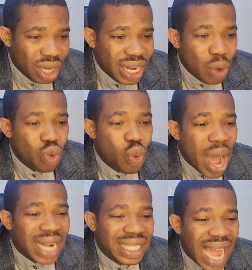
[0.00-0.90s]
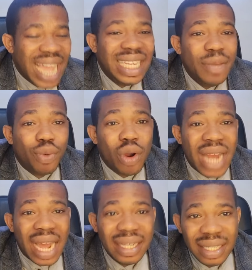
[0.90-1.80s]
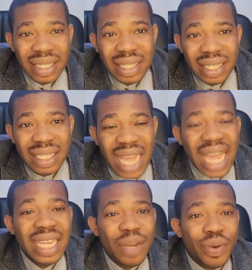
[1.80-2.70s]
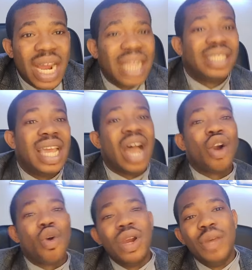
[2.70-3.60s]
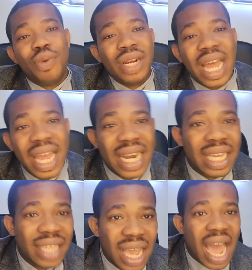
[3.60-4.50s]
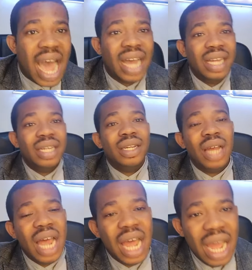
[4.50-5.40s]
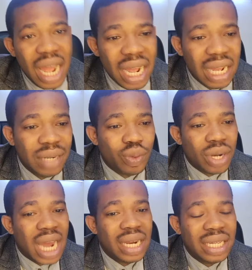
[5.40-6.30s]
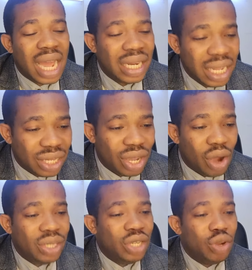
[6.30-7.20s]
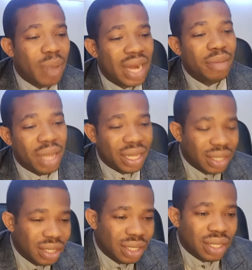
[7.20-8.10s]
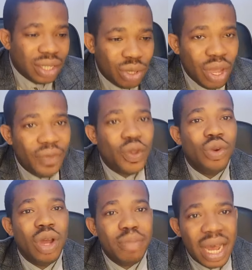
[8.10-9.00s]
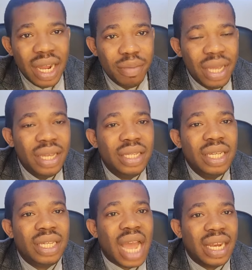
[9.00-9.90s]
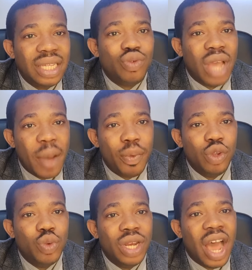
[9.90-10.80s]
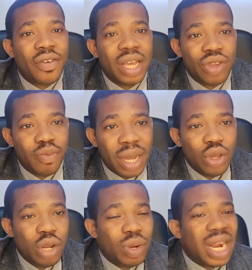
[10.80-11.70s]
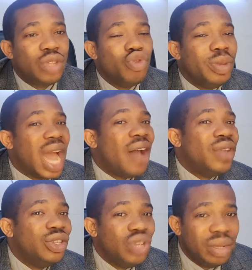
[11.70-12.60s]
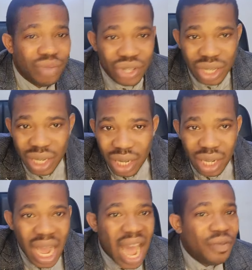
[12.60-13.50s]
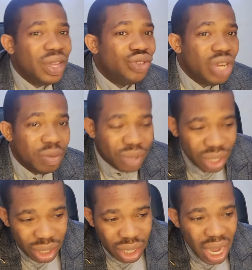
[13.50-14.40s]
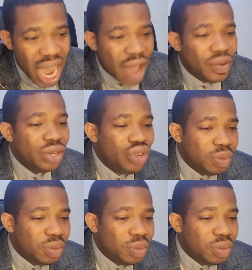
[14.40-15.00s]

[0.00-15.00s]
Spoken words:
They will go and tie the brother and say, and call the brother head and say, brother, this and this, until you marry me. So if you not marry me, this and this will happen. You will not have case of mine. So the brother will be having dreams. One way or